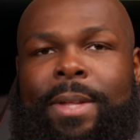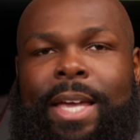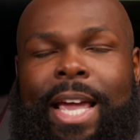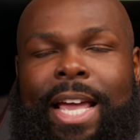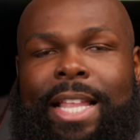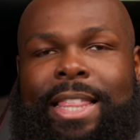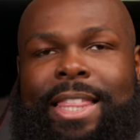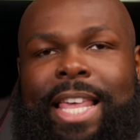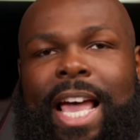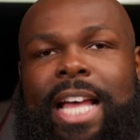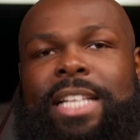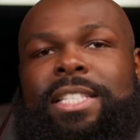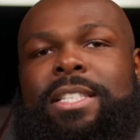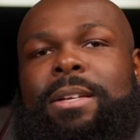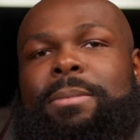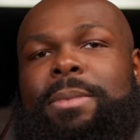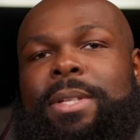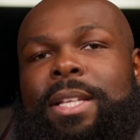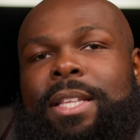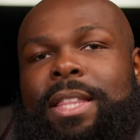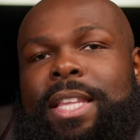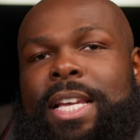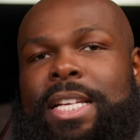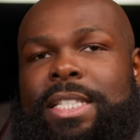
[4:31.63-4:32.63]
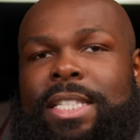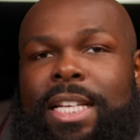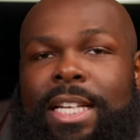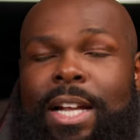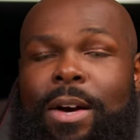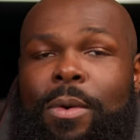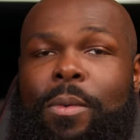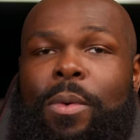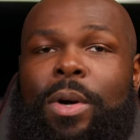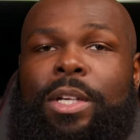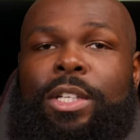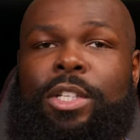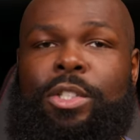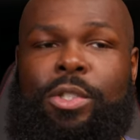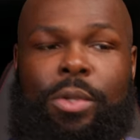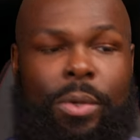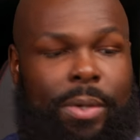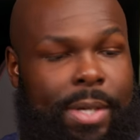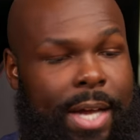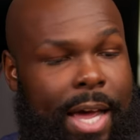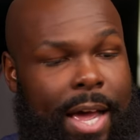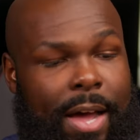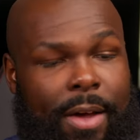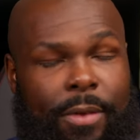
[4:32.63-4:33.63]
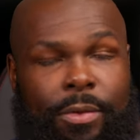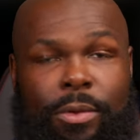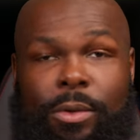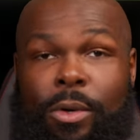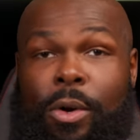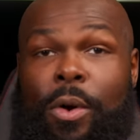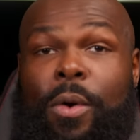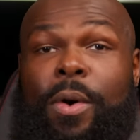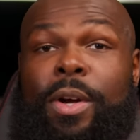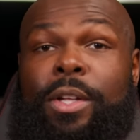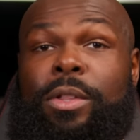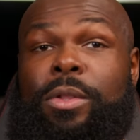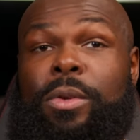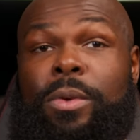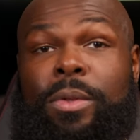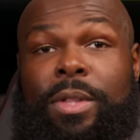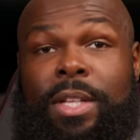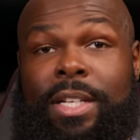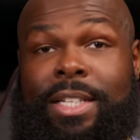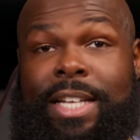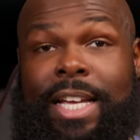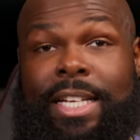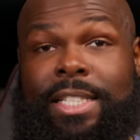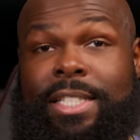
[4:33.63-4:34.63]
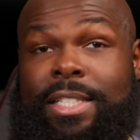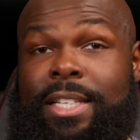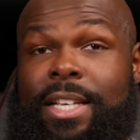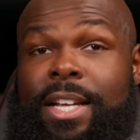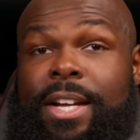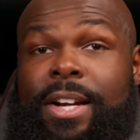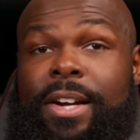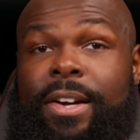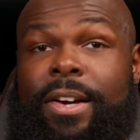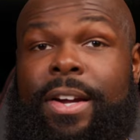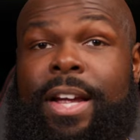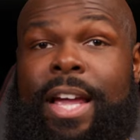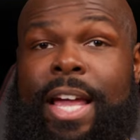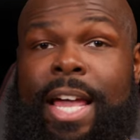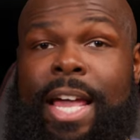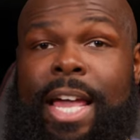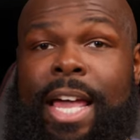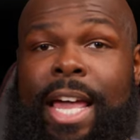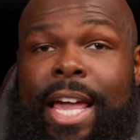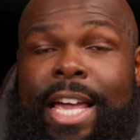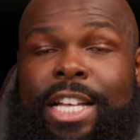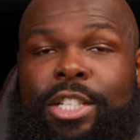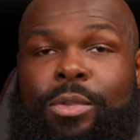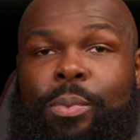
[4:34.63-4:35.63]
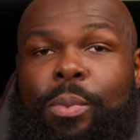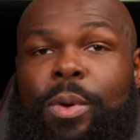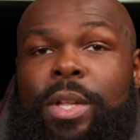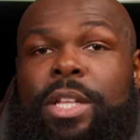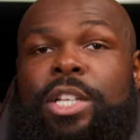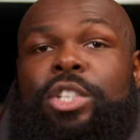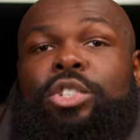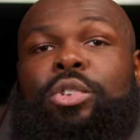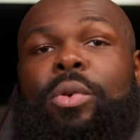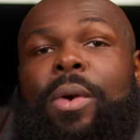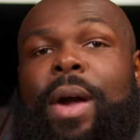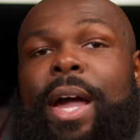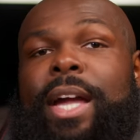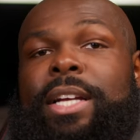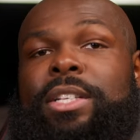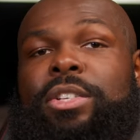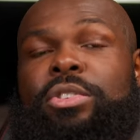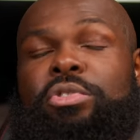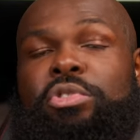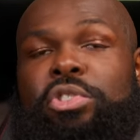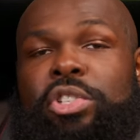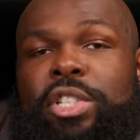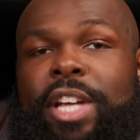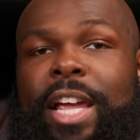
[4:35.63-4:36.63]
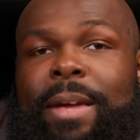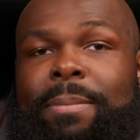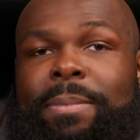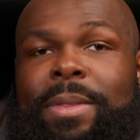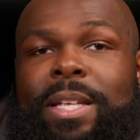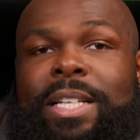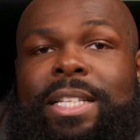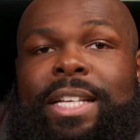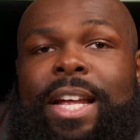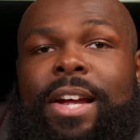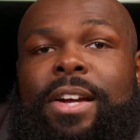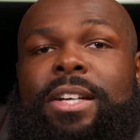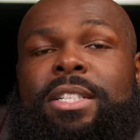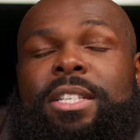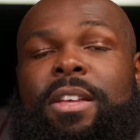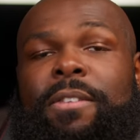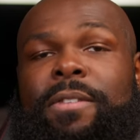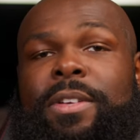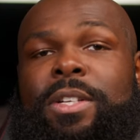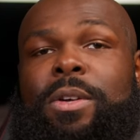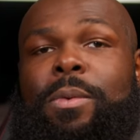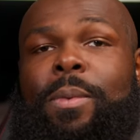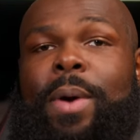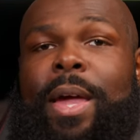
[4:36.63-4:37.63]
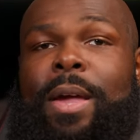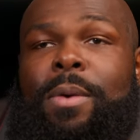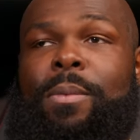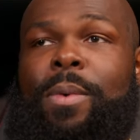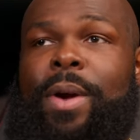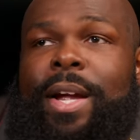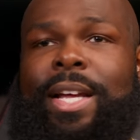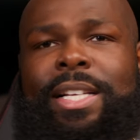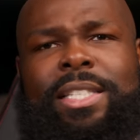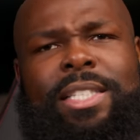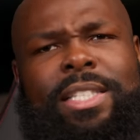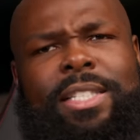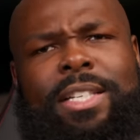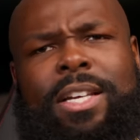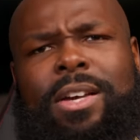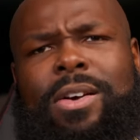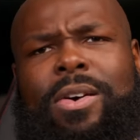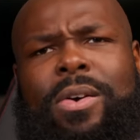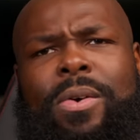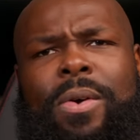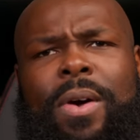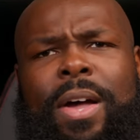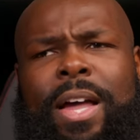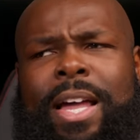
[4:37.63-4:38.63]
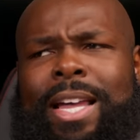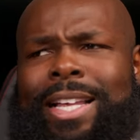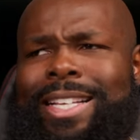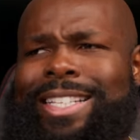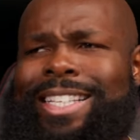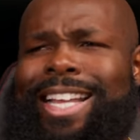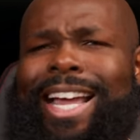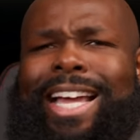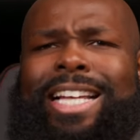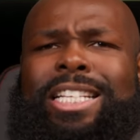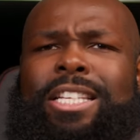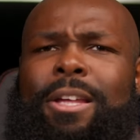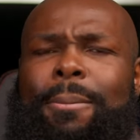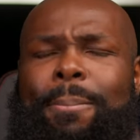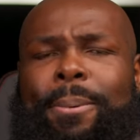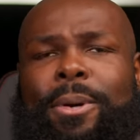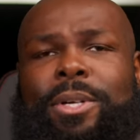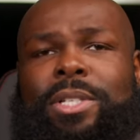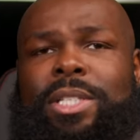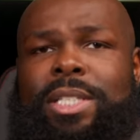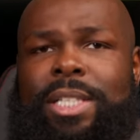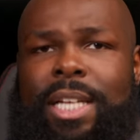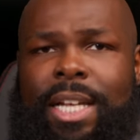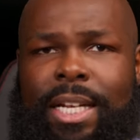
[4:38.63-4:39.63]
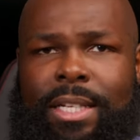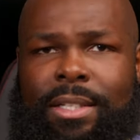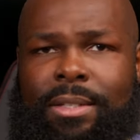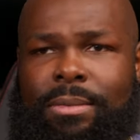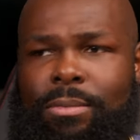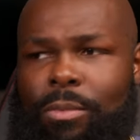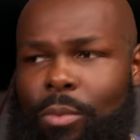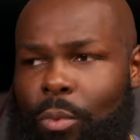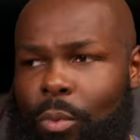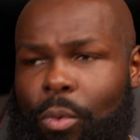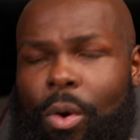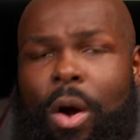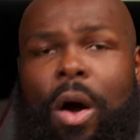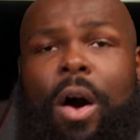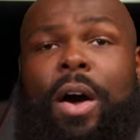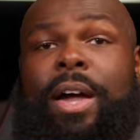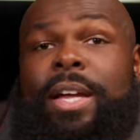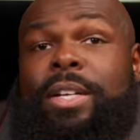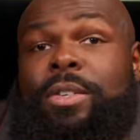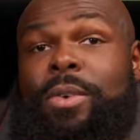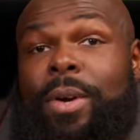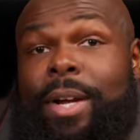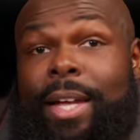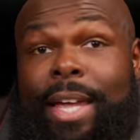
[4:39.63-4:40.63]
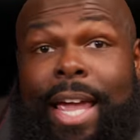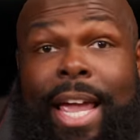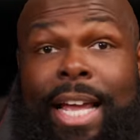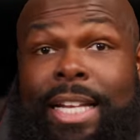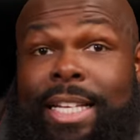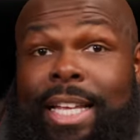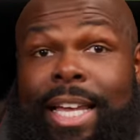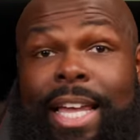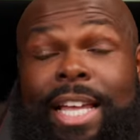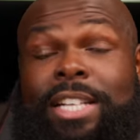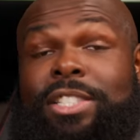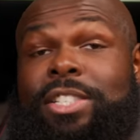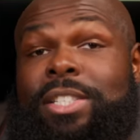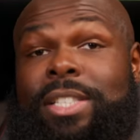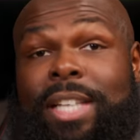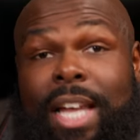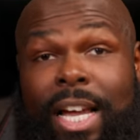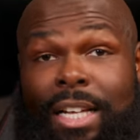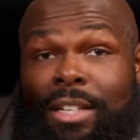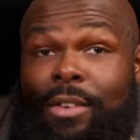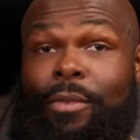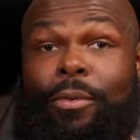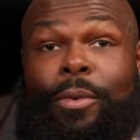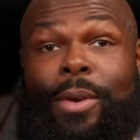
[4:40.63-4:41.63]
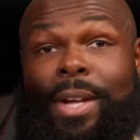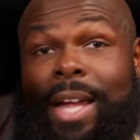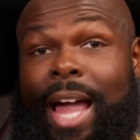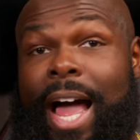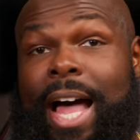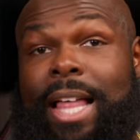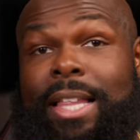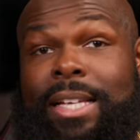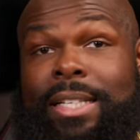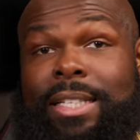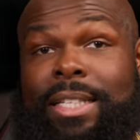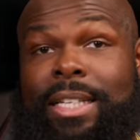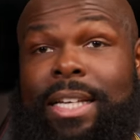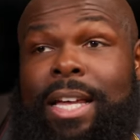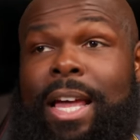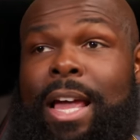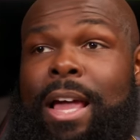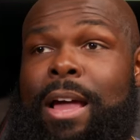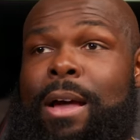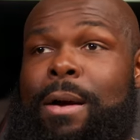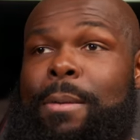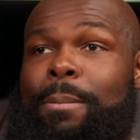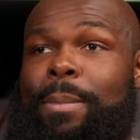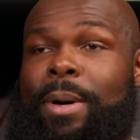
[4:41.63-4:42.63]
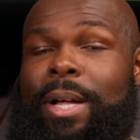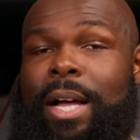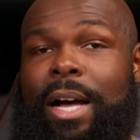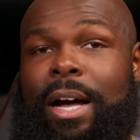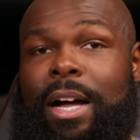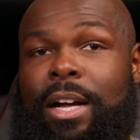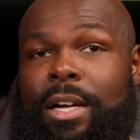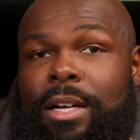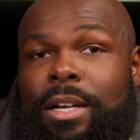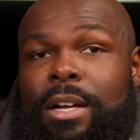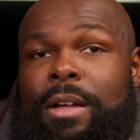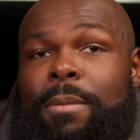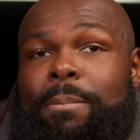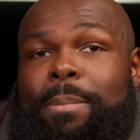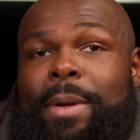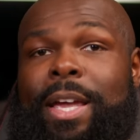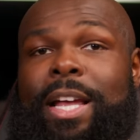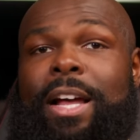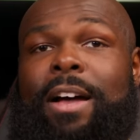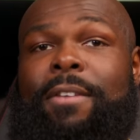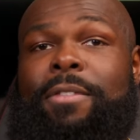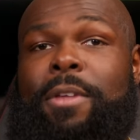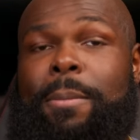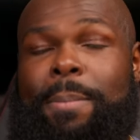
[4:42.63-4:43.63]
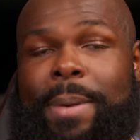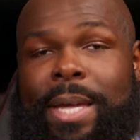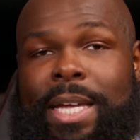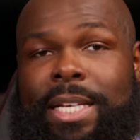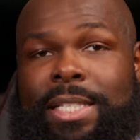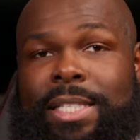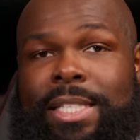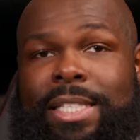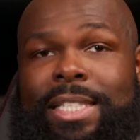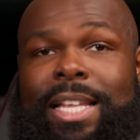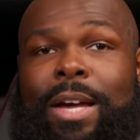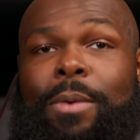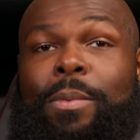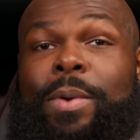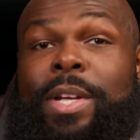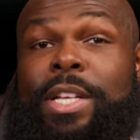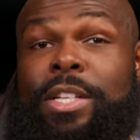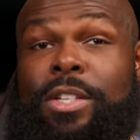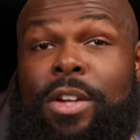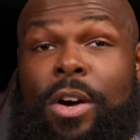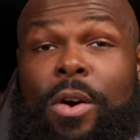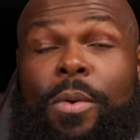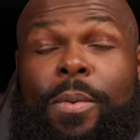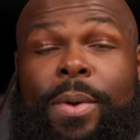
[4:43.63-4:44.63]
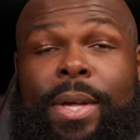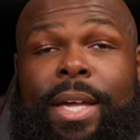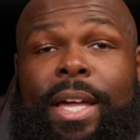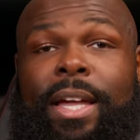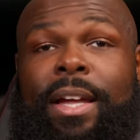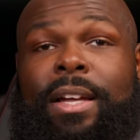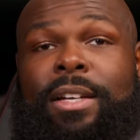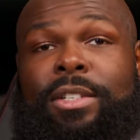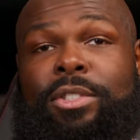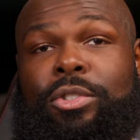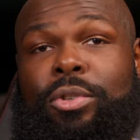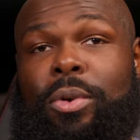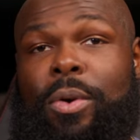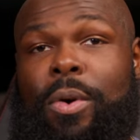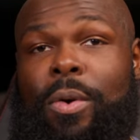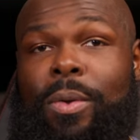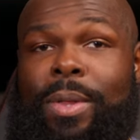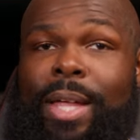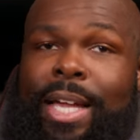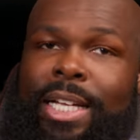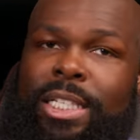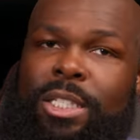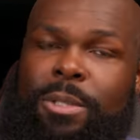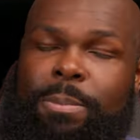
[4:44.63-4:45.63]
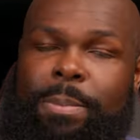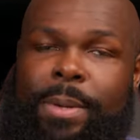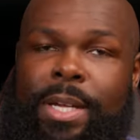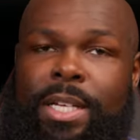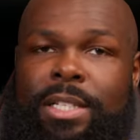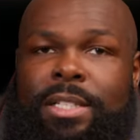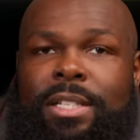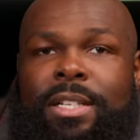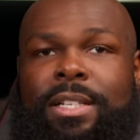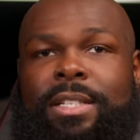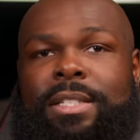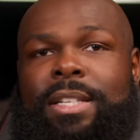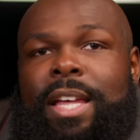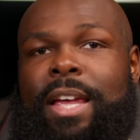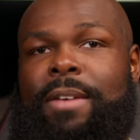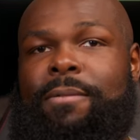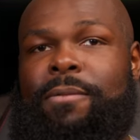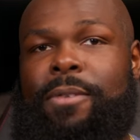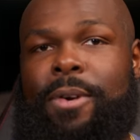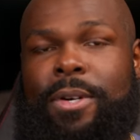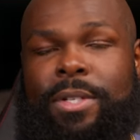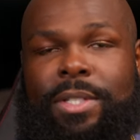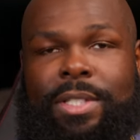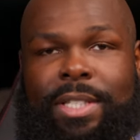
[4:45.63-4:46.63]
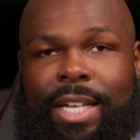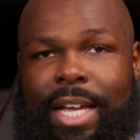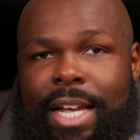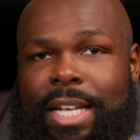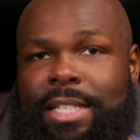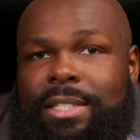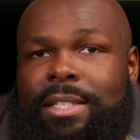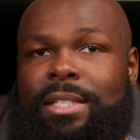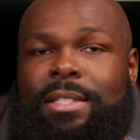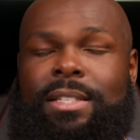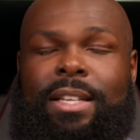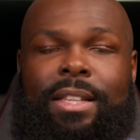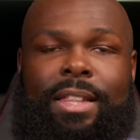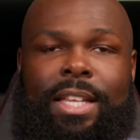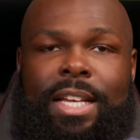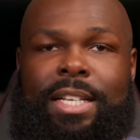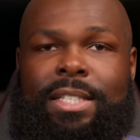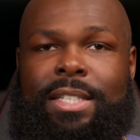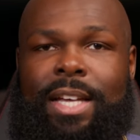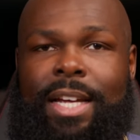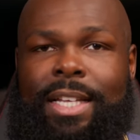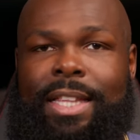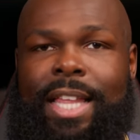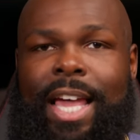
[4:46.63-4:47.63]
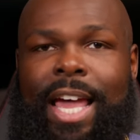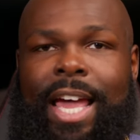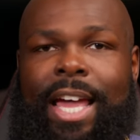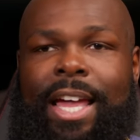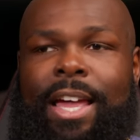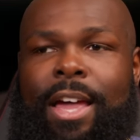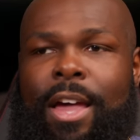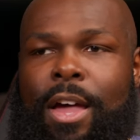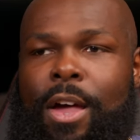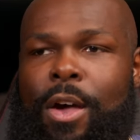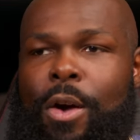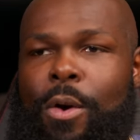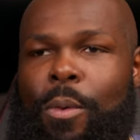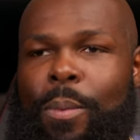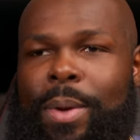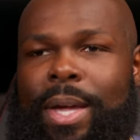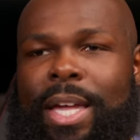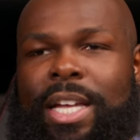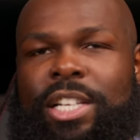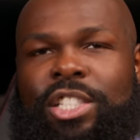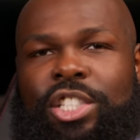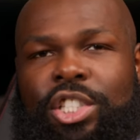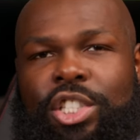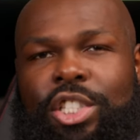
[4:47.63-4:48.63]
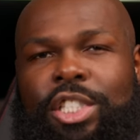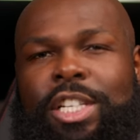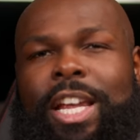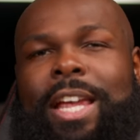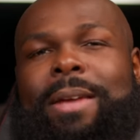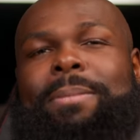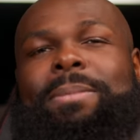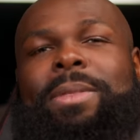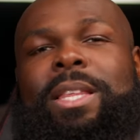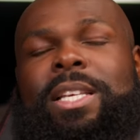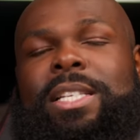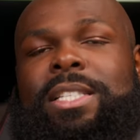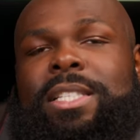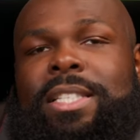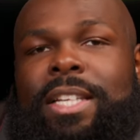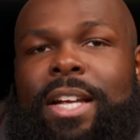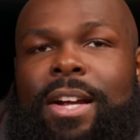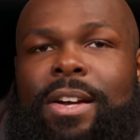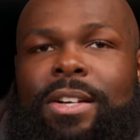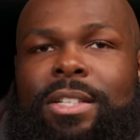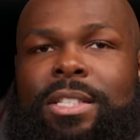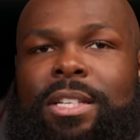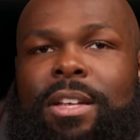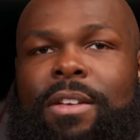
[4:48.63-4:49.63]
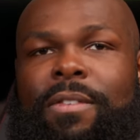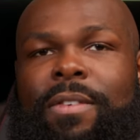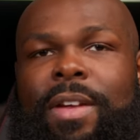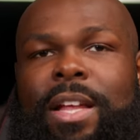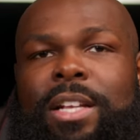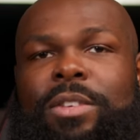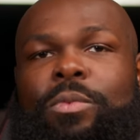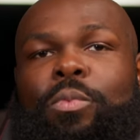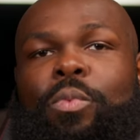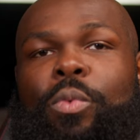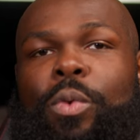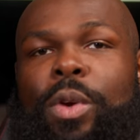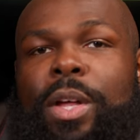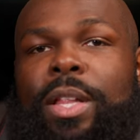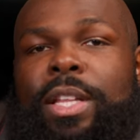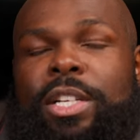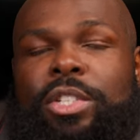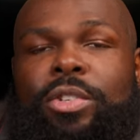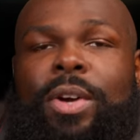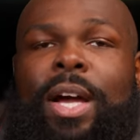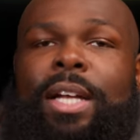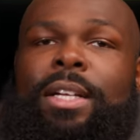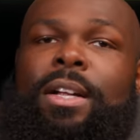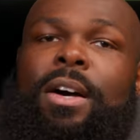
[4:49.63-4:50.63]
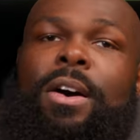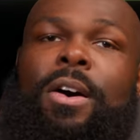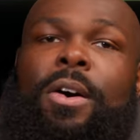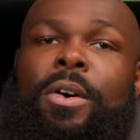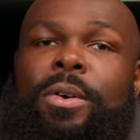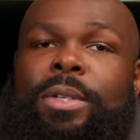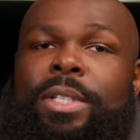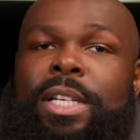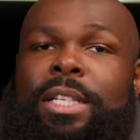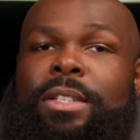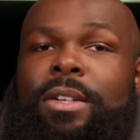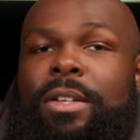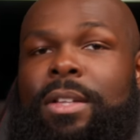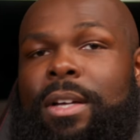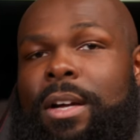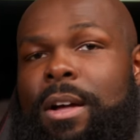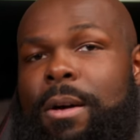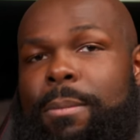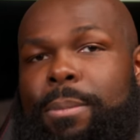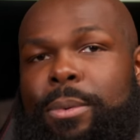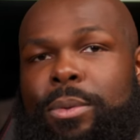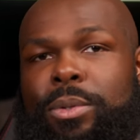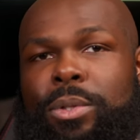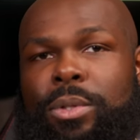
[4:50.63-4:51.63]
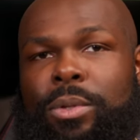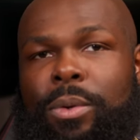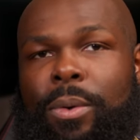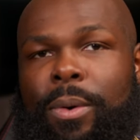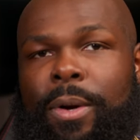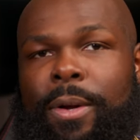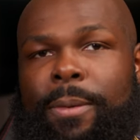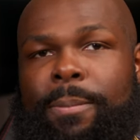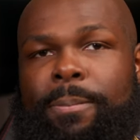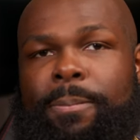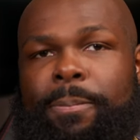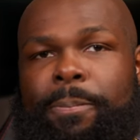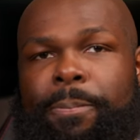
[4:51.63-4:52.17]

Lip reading: And that's some of the things that I wanna do now going through the next year, is really trying to shape the narrative in a way where it's still 90% raw and organic and just kind of reality, but a good bit of the pieces that we know we can control, like speeches and first dances and things like that, we can shape this narrative and really try to hone in on the couple's story.